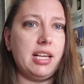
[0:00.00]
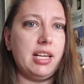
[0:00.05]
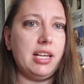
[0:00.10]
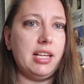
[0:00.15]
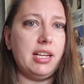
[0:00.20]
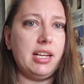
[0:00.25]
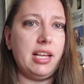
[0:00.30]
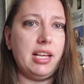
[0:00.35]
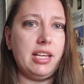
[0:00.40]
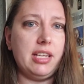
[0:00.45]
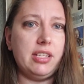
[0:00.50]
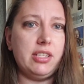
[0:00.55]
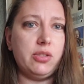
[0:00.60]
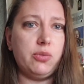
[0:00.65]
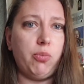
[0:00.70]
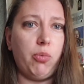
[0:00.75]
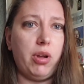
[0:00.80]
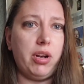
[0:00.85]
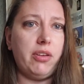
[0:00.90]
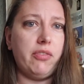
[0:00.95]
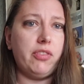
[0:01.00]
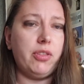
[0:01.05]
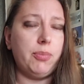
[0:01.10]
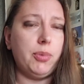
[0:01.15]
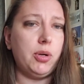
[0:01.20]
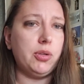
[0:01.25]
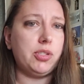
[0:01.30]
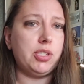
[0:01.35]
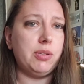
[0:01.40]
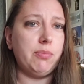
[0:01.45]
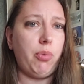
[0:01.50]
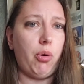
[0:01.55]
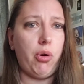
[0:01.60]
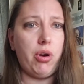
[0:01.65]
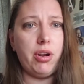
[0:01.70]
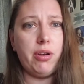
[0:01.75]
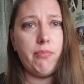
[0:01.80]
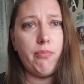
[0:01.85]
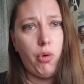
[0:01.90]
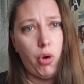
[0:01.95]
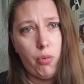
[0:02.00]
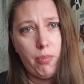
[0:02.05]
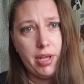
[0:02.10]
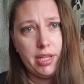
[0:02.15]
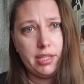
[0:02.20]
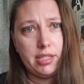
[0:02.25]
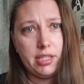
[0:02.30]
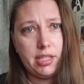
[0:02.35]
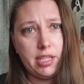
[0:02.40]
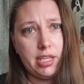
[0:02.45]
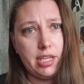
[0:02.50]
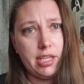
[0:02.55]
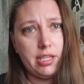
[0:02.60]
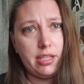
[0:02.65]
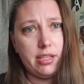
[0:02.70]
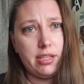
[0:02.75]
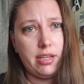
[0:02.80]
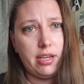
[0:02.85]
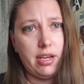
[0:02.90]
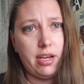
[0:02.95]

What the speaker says: it is one of the most important moments that